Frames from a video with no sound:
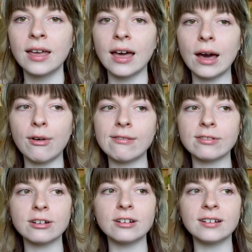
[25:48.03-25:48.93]

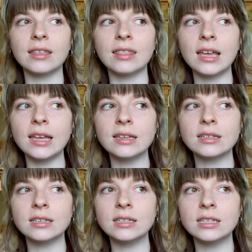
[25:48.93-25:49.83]
However, they
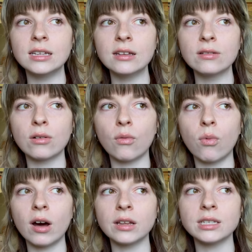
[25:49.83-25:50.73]
didn't
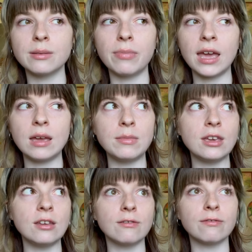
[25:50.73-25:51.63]
want to pay
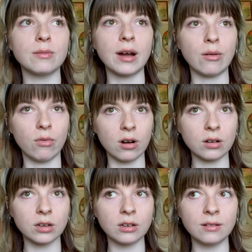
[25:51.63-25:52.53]
me for my work.